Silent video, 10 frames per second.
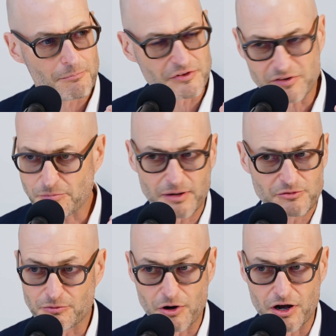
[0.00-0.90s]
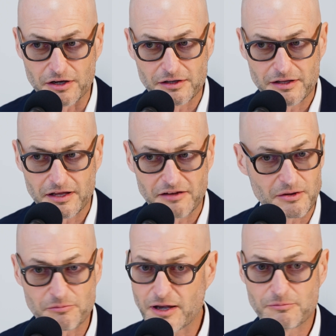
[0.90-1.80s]
But sometimes you're wrong. And
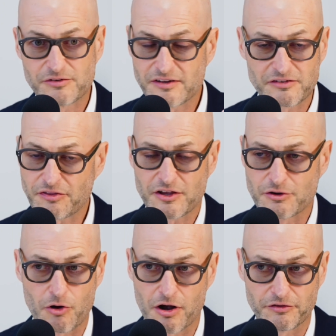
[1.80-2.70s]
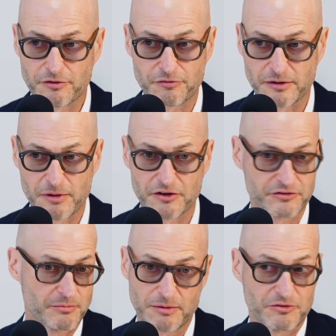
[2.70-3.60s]
sometimes it's not that you're wrong on the fundamentals.
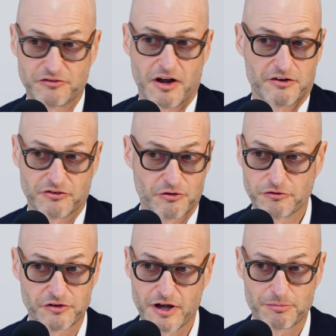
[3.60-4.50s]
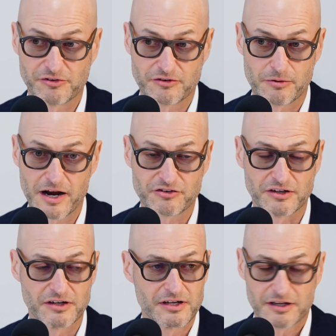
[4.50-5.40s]
Sometimes the stock just goes in the opposite
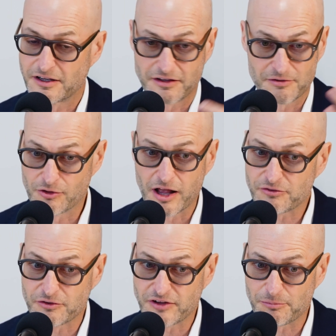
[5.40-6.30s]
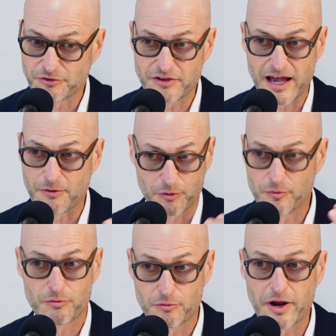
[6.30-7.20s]
direction. I could give you lots of examples of that, where
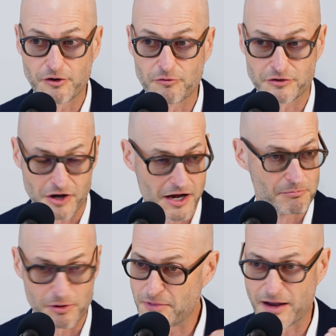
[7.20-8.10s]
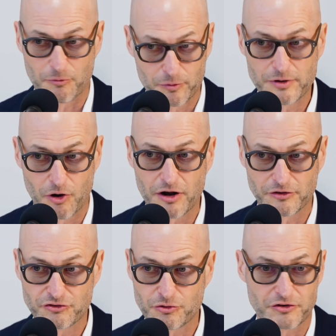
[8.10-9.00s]
we were right over time, but man, were we wrong
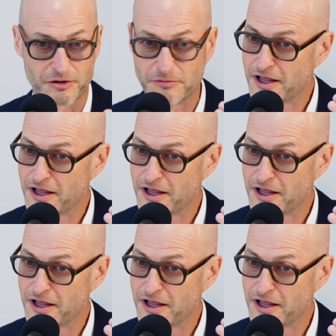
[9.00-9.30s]
in the short term.